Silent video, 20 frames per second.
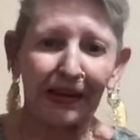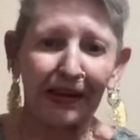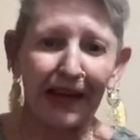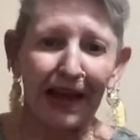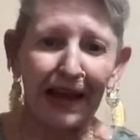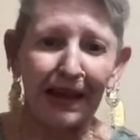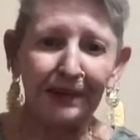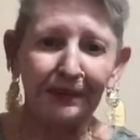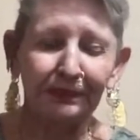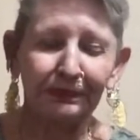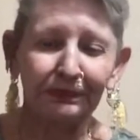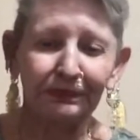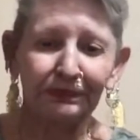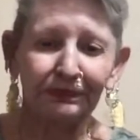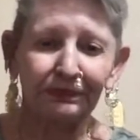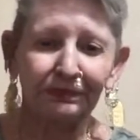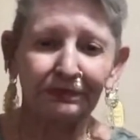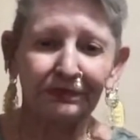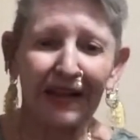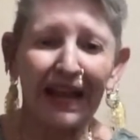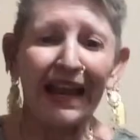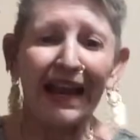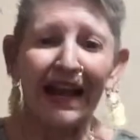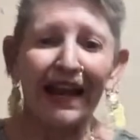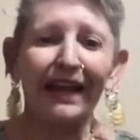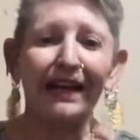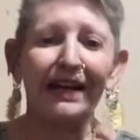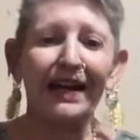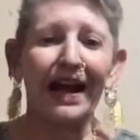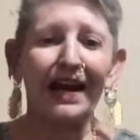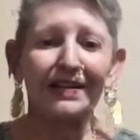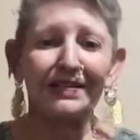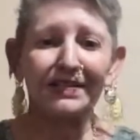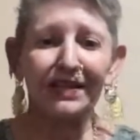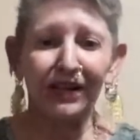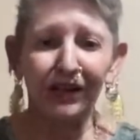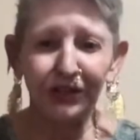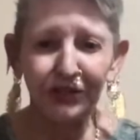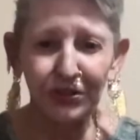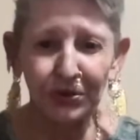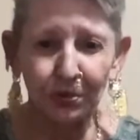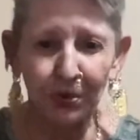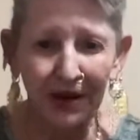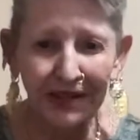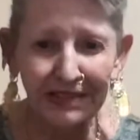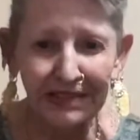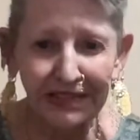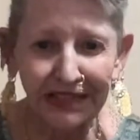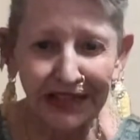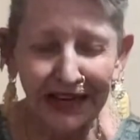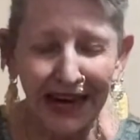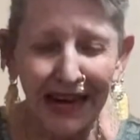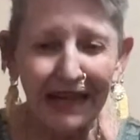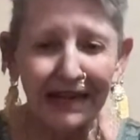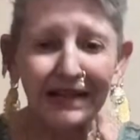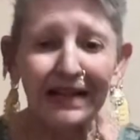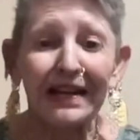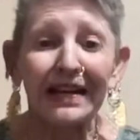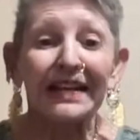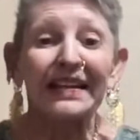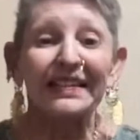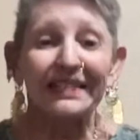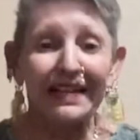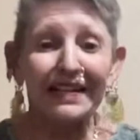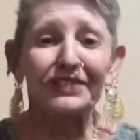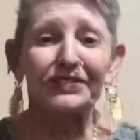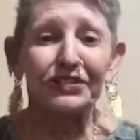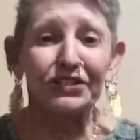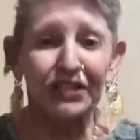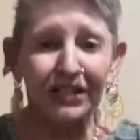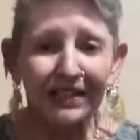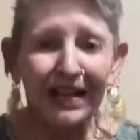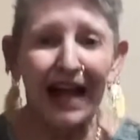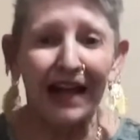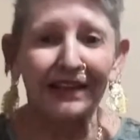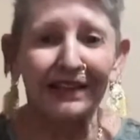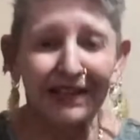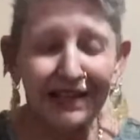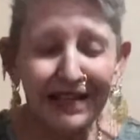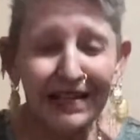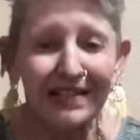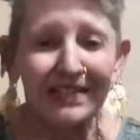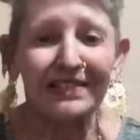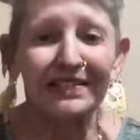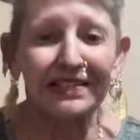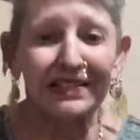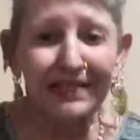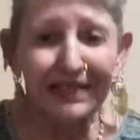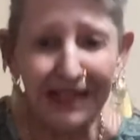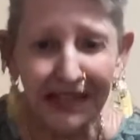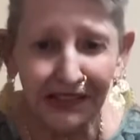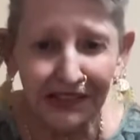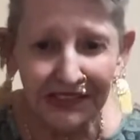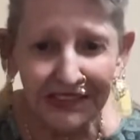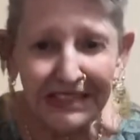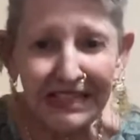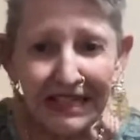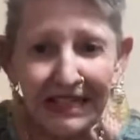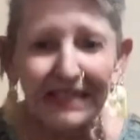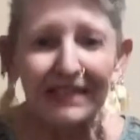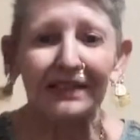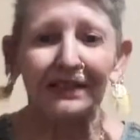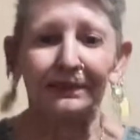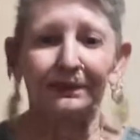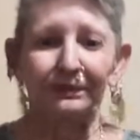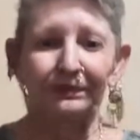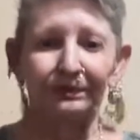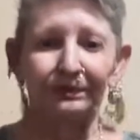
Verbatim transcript: Okay? And I tell you once again, Nityananda is guilty.